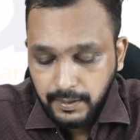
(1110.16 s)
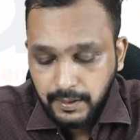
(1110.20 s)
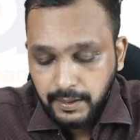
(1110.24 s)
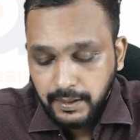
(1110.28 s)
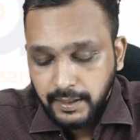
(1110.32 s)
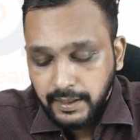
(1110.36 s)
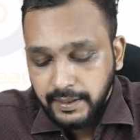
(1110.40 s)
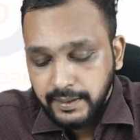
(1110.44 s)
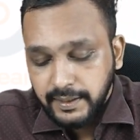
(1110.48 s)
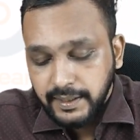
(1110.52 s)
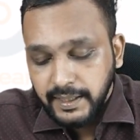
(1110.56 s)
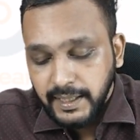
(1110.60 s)

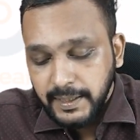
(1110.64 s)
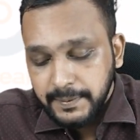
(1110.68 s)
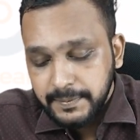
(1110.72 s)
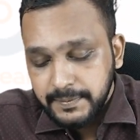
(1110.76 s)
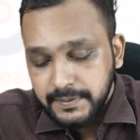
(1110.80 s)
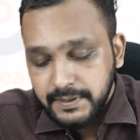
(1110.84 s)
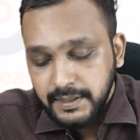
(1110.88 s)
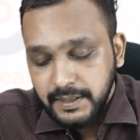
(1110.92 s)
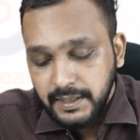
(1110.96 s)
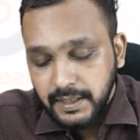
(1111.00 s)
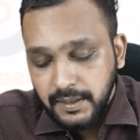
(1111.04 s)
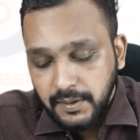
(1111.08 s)
And
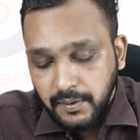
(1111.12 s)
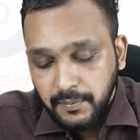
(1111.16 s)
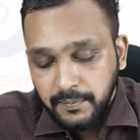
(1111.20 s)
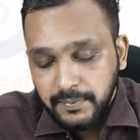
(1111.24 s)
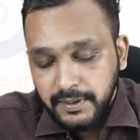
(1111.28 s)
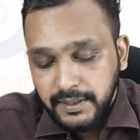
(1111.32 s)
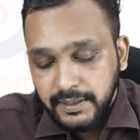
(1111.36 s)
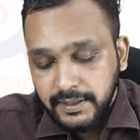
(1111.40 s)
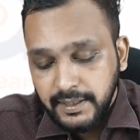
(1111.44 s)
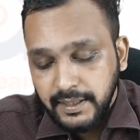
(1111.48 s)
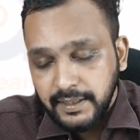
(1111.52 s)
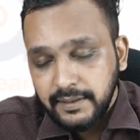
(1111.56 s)
Epstein
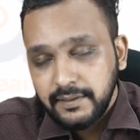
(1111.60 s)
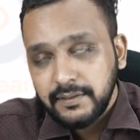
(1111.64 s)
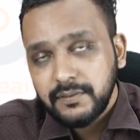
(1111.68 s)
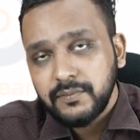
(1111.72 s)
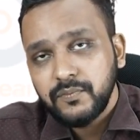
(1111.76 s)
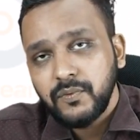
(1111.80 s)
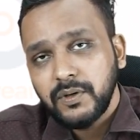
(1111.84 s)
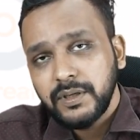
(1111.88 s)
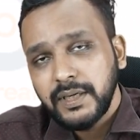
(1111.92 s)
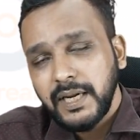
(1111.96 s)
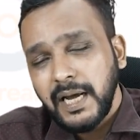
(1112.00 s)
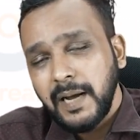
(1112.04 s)
anomaly, guys,
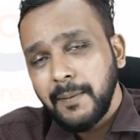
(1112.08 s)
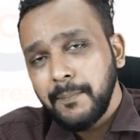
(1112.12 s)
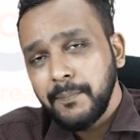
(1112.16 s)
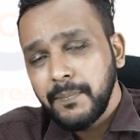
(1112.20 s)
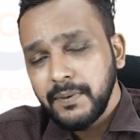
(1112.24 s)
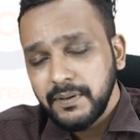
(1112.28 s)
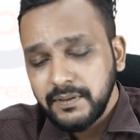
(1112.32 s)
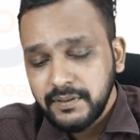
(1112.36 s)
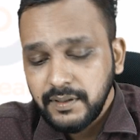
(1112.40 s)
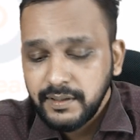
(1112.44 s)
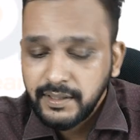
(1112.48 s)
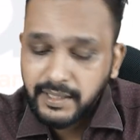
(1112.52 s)
what
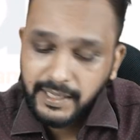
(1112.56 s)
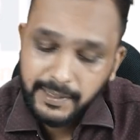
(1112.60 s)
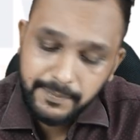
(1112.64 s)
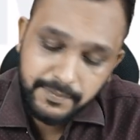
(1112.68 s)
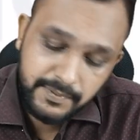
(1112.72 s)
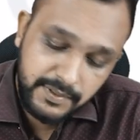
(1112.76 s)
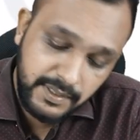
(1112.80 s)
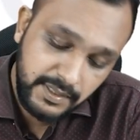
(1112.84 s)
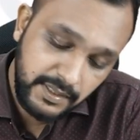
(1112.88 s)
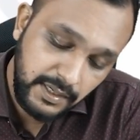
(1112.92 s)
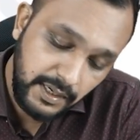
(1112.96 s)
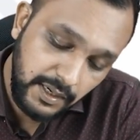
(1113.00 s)
happens in
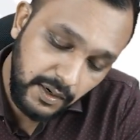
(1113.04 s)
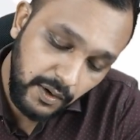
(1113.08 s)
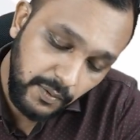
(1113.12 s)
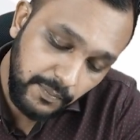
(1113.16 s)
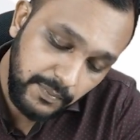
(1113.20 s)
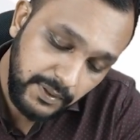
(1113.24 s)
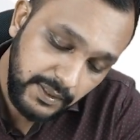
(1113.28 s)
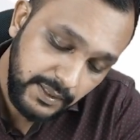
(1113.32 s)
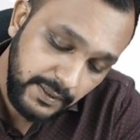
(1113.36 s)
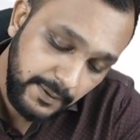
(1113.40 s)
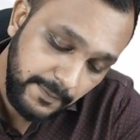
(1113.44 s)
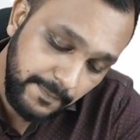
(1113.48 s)
Epstein
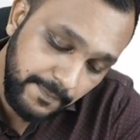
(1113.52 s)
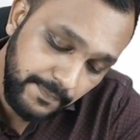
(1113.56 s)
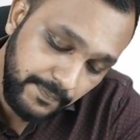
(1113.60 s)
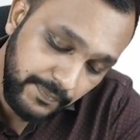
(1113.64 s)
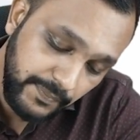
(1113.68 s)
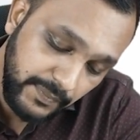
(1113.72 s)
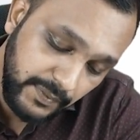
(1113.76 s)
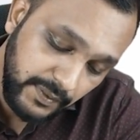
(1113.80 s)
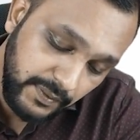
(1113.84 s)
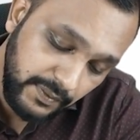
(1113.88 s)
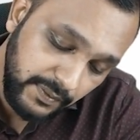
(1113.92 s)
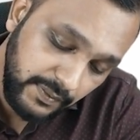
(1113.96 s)
anomaly?
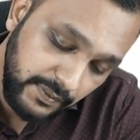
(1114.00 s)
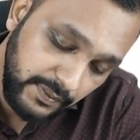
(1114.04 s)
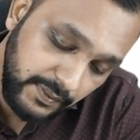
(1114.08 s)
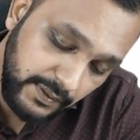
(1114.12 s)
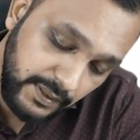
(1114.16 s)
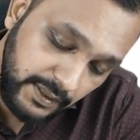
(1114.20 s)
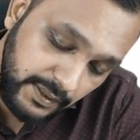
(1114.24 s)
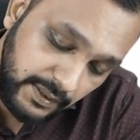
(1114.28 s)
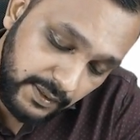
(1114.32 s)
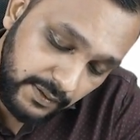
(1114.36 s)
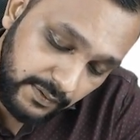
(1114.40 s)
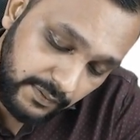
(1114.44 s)

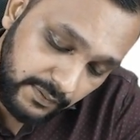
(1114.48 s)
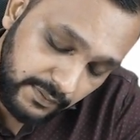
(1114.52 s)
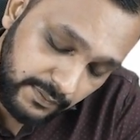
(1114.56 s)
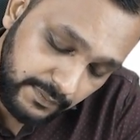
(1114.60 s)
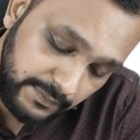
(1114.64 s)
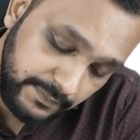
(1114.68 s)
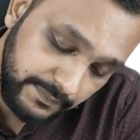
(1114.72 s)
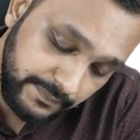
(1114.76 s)
There is